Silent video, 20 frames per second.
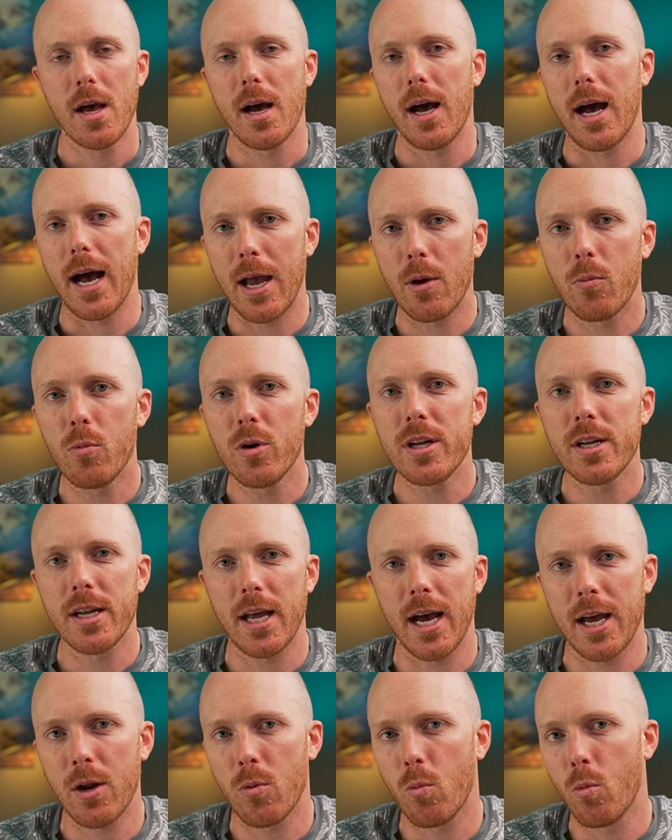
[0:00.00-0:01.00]
I would
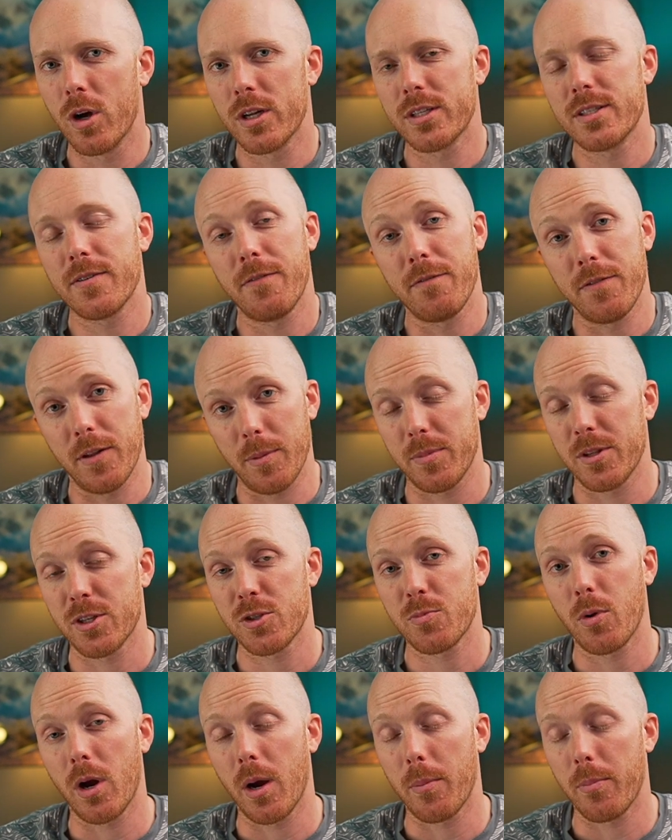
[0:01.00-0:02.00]
not want to flip this
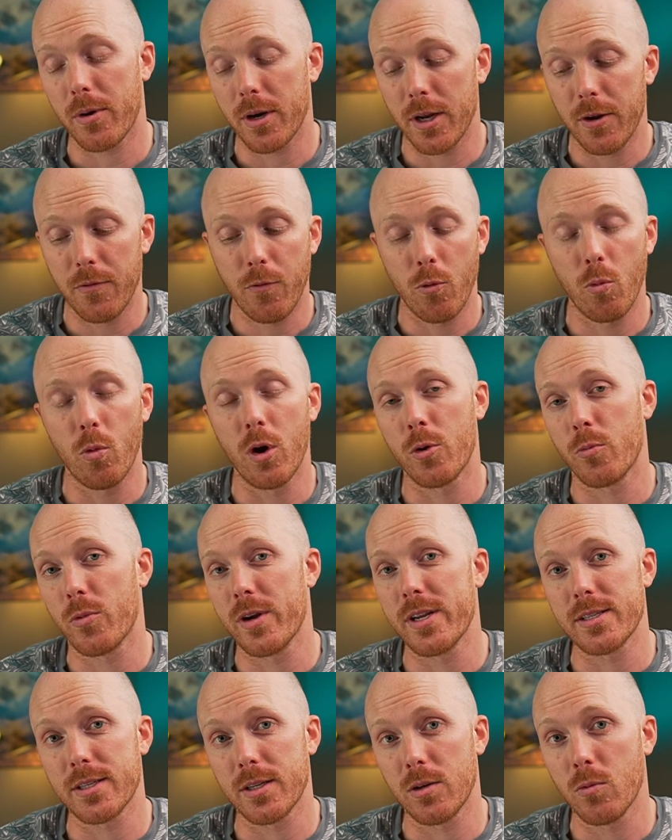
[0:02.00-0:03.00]
property for one
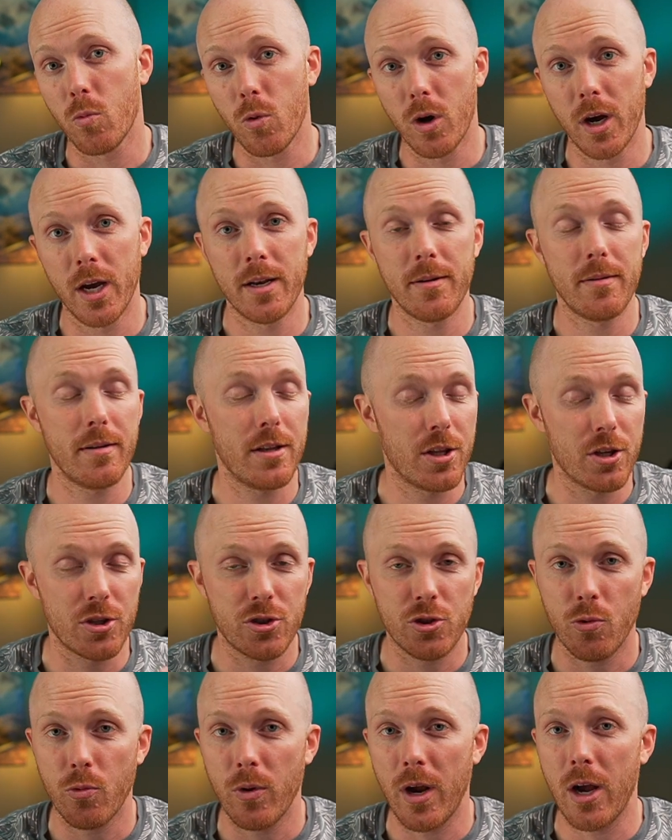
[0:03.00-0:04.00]
reason. One, the
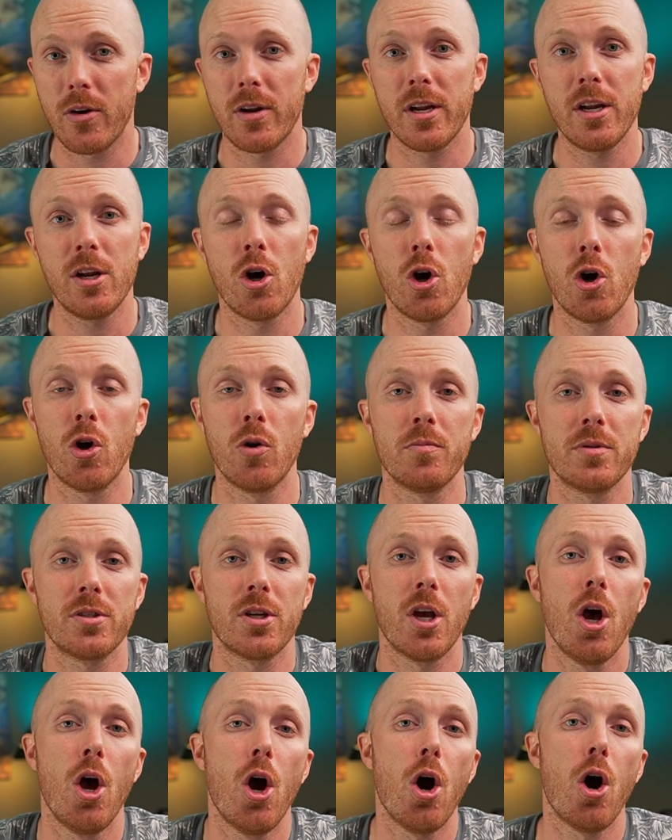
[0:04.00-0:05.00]
surrounding homes
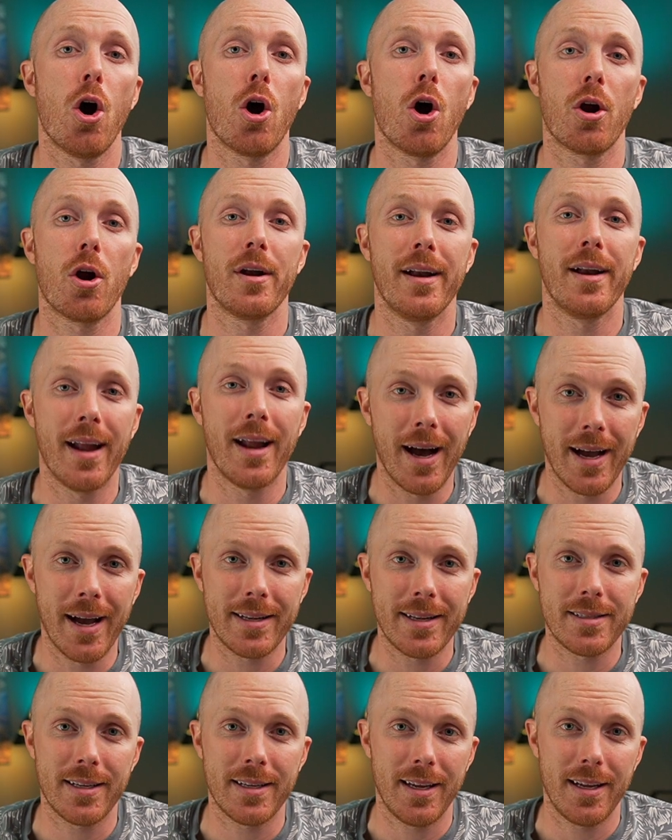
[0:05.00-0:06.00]
are
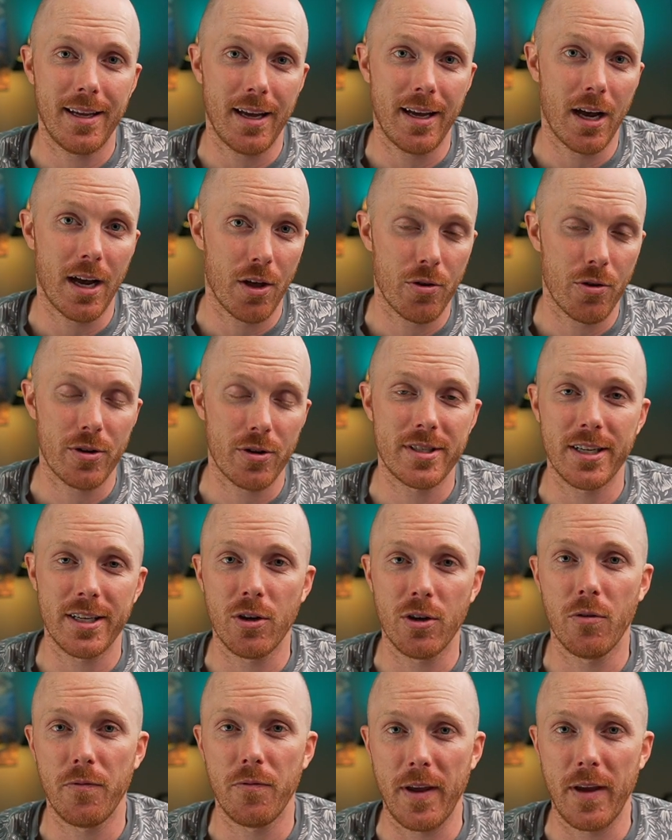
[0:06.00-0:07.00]
not other
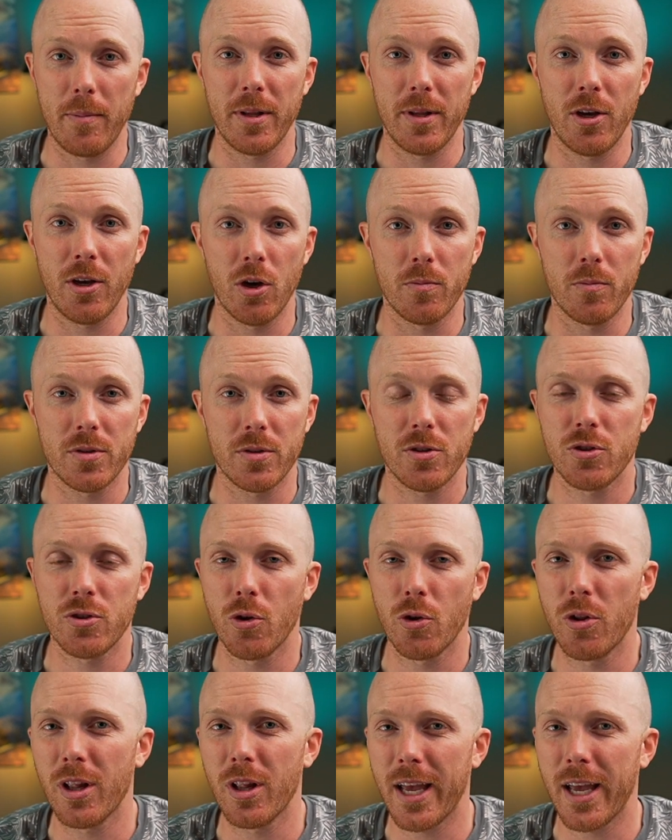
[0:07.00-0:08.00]
single family homes. So
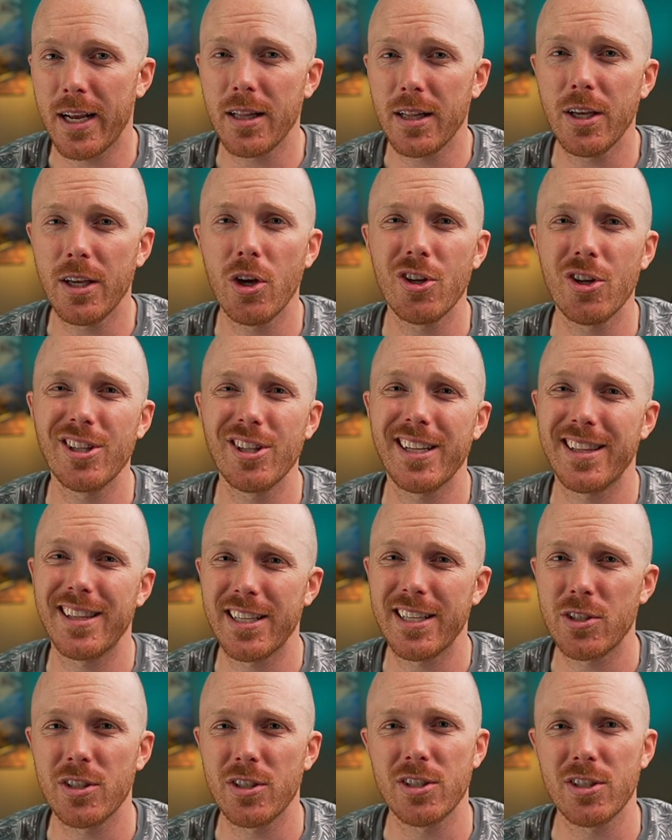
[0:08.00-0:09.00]
the likelihood that
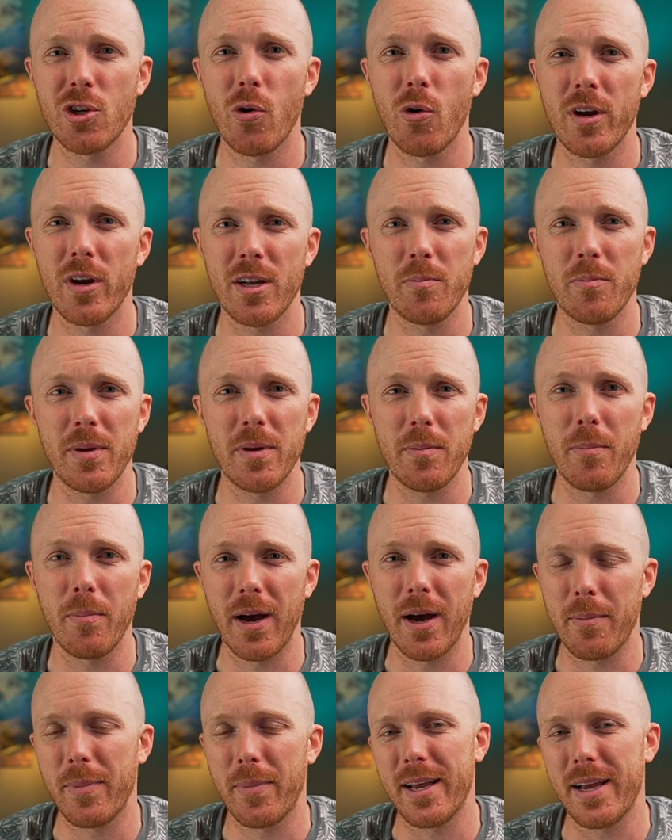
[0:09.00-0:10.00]
this is going to be
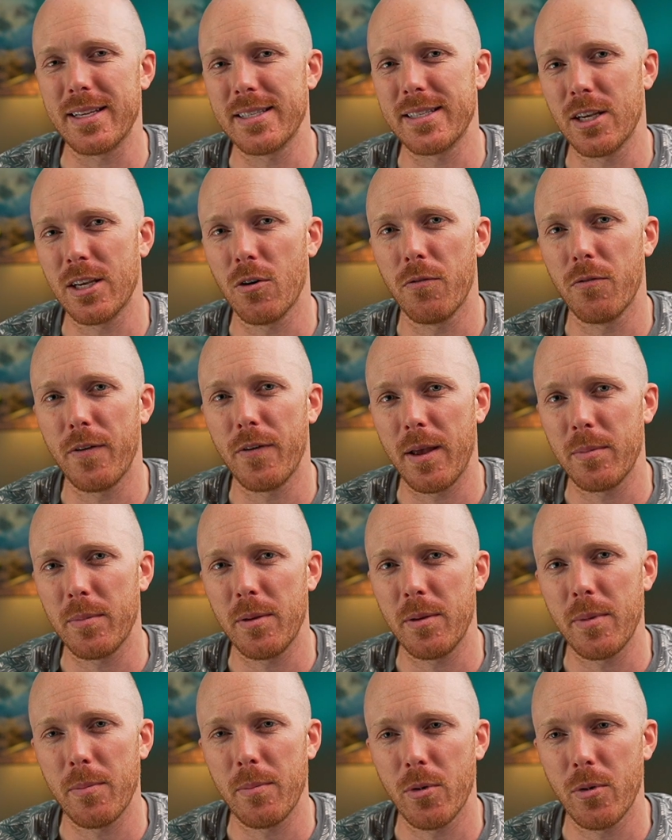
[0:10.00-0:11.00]
bought by a single family
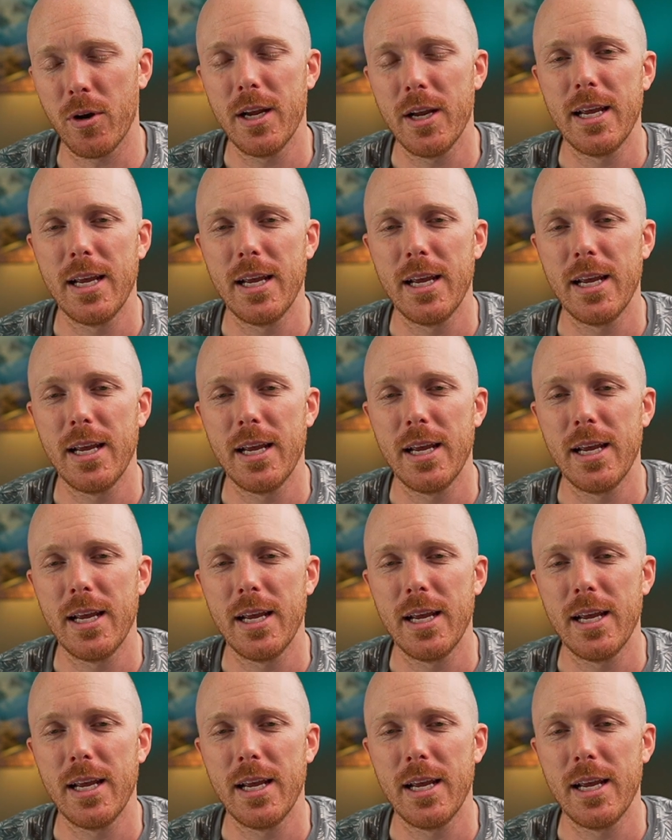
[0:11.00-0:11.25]
member